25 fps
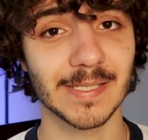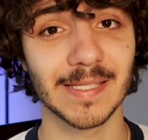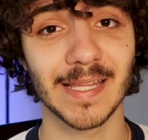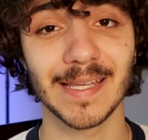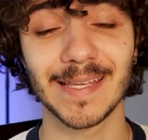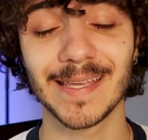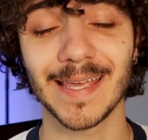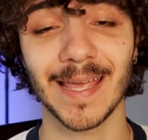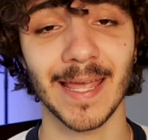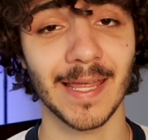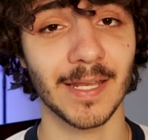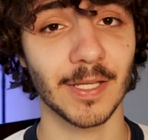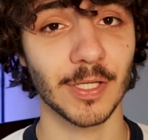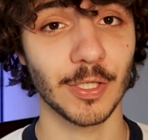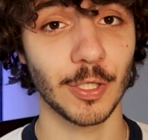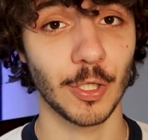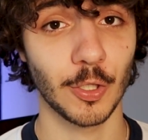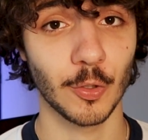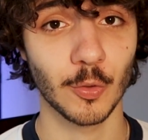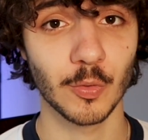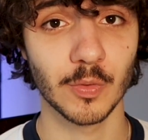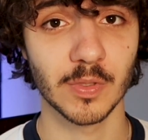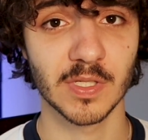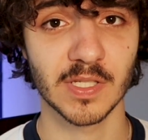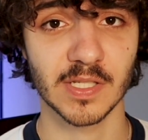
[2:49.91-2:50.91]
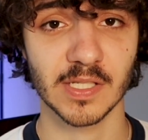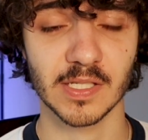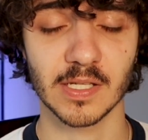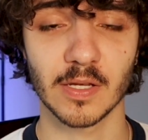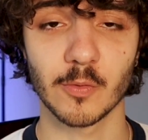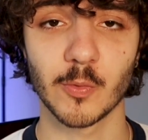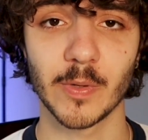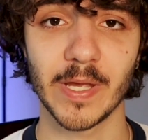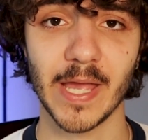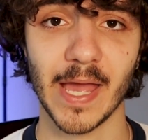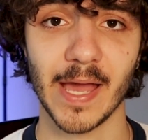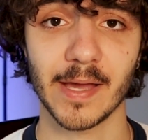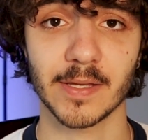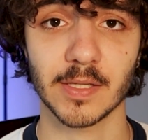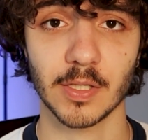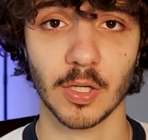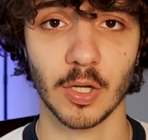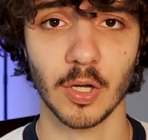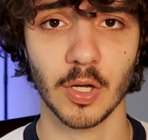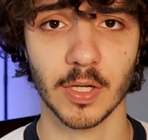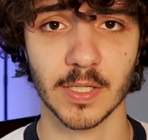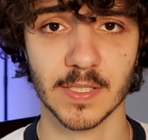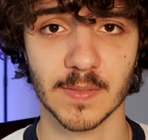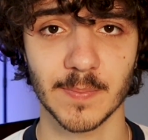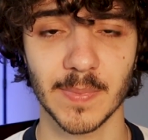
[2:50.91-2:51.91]
they can't use React
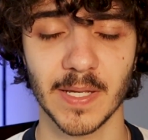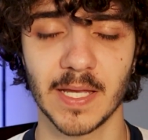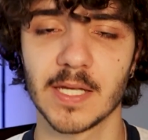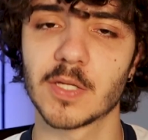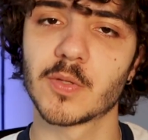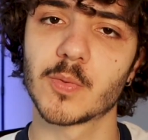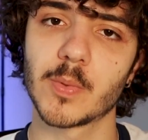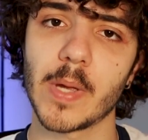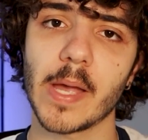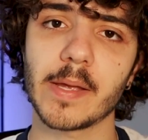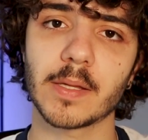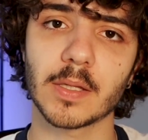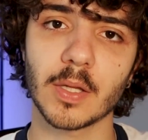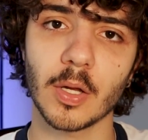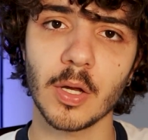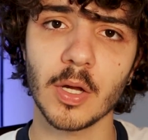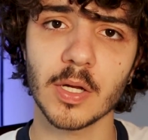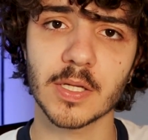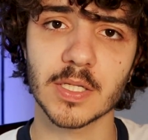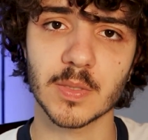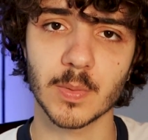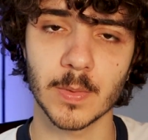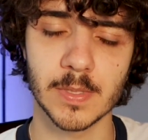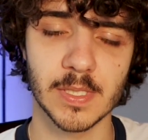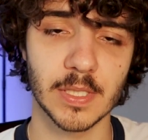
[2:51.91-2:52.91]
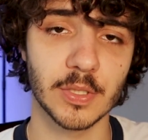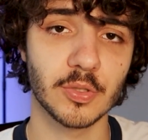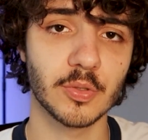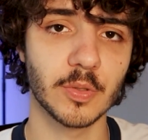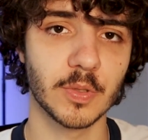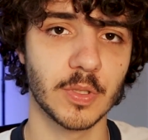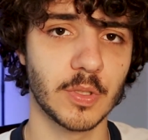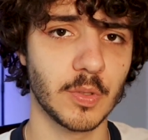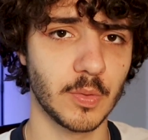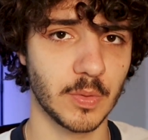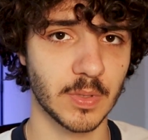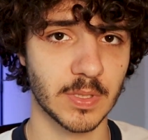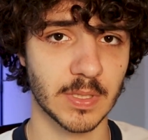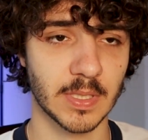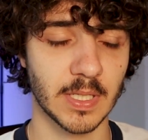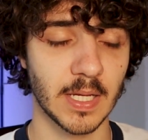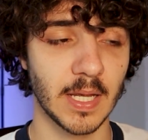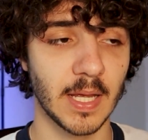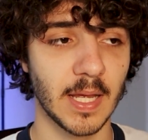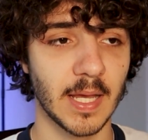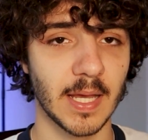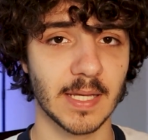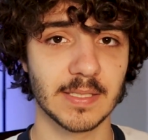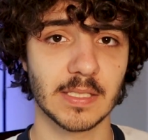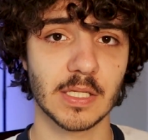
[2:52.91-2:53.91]
hooks because React hooks was introduced
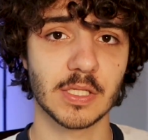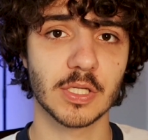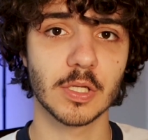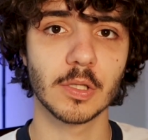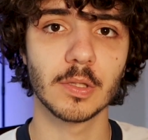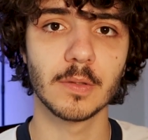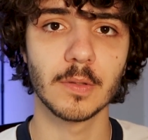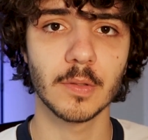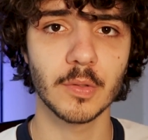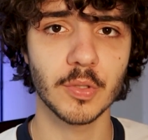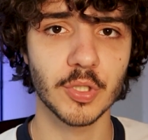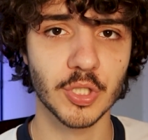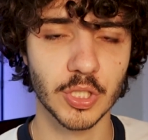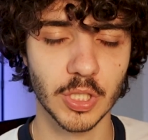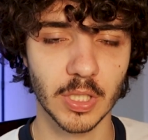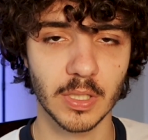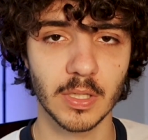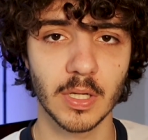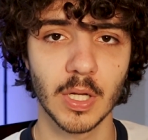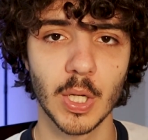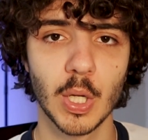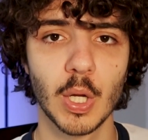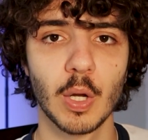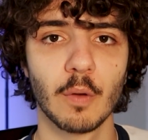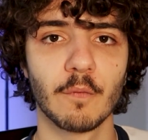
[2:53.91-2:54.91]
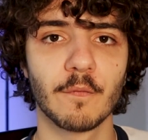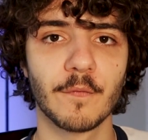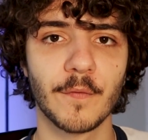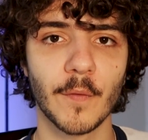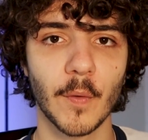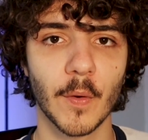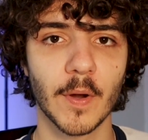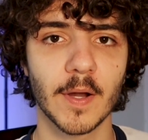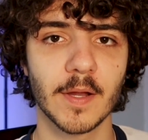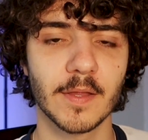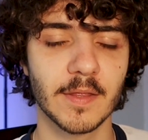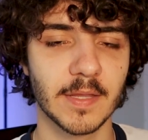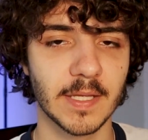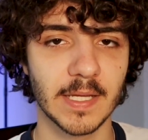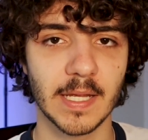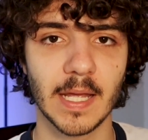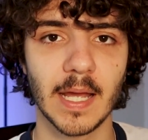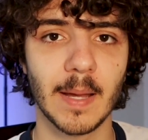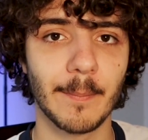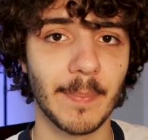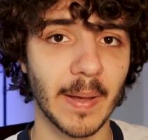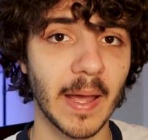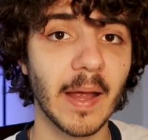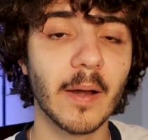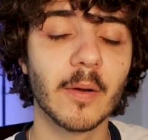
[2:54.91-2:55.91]
as a solution for the
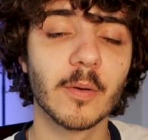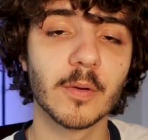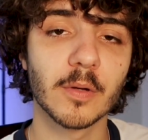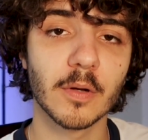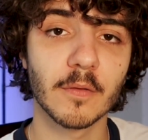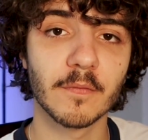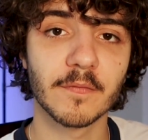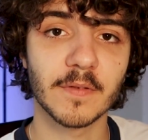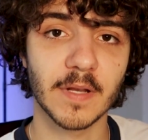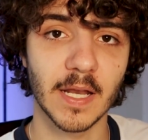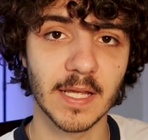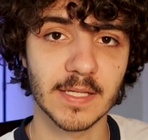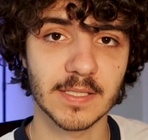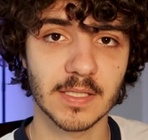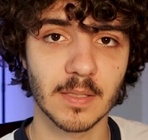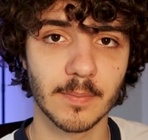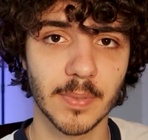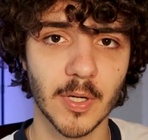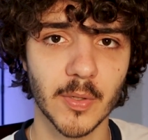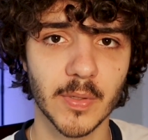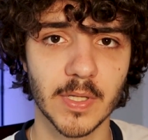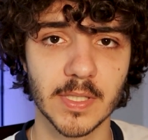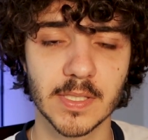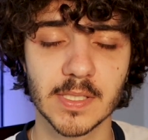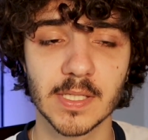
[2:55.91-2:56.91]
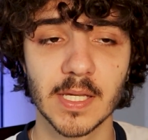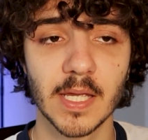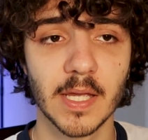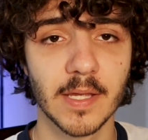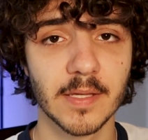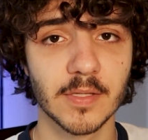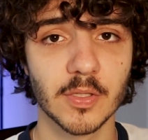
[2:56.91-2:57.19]
pattern of class components.